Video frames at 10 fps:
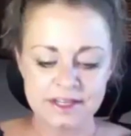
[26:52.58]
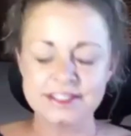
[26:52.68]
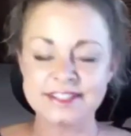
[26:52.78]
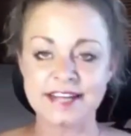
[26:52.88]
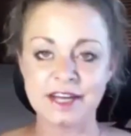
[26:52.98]

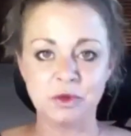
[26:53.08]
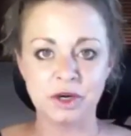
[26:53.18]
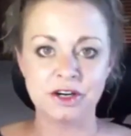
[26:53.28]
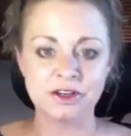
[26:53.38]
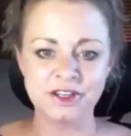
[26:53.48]
decide
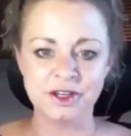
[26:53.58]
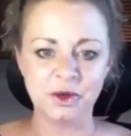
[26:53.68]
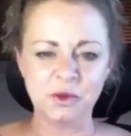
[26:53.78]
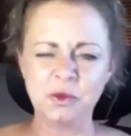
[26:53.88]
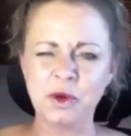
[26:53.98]
where, you
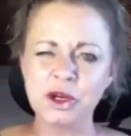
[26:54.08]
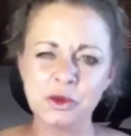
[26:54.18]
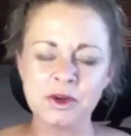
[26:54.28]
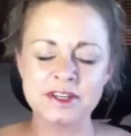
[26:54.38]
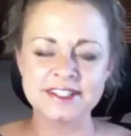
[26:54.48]
know, where you
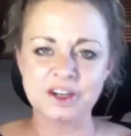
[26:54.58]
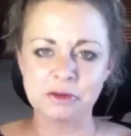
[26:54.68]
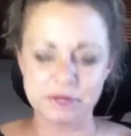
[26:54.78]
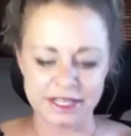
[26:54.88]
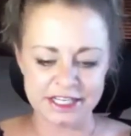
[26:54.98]
want to
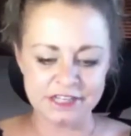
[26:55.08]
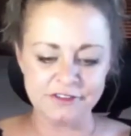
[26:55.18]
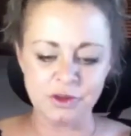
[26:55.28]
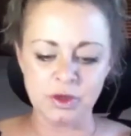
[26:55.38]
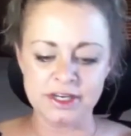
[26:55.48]
start playing, if
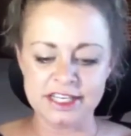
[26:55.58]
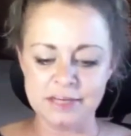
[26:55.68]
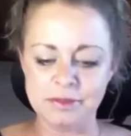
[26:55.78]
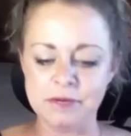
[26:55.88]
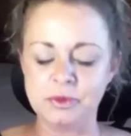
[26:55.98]
you want to
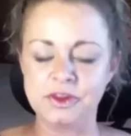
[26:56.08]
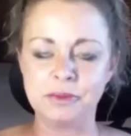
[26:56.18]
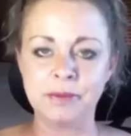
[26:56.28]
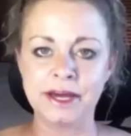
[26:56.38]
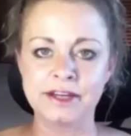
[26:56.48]
keep up with the
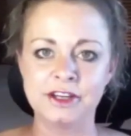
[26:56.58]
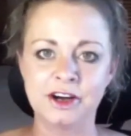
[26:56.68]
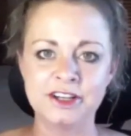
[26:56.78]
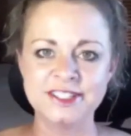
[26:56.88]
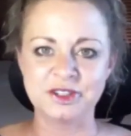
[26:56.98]

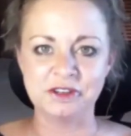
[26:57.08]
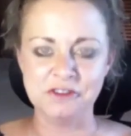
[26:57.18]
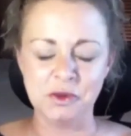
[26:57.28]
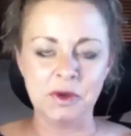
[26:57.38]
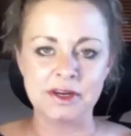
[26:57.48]
backyards or if
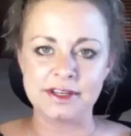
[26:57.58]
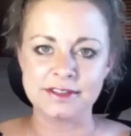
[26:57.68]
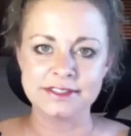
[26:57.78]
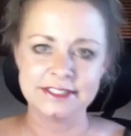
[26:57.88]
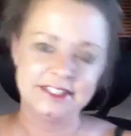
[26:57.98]
you want
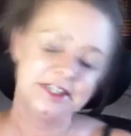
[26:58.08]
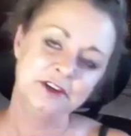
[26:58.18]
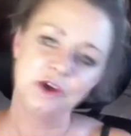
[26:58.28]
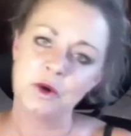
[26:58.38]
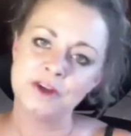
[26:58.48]
to
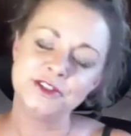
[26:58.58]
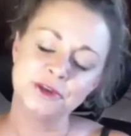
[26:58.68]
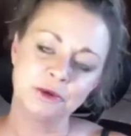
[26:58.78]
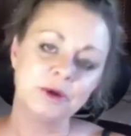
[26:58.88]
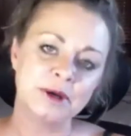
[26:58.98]
go on
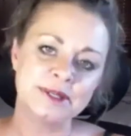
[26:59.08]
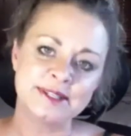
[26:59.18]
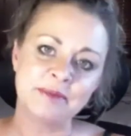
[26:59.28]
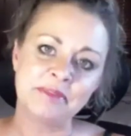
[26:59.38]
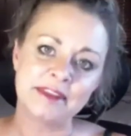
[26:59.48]
tour or
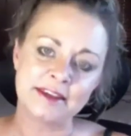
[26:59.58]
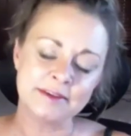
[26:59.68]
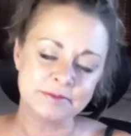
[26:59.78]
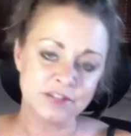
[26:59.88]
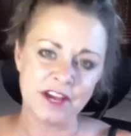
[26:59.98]

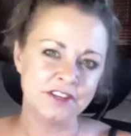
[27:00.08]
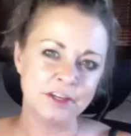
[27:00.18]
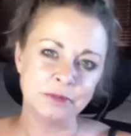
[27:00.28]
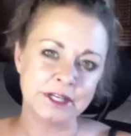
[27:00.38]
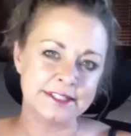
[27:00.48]
something. Do you have
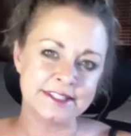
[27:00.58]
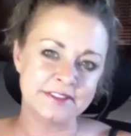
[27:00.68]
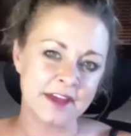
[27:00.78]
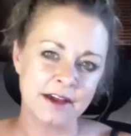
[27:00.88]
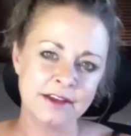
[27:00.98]
any plans of
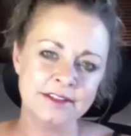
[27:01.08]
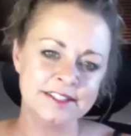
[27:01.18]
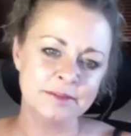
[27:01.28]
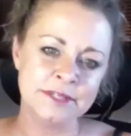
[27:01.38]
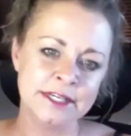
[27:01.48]
that
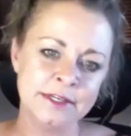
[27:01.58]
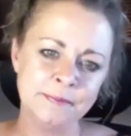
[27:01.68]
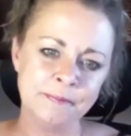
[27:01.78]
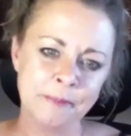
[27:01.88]
someday?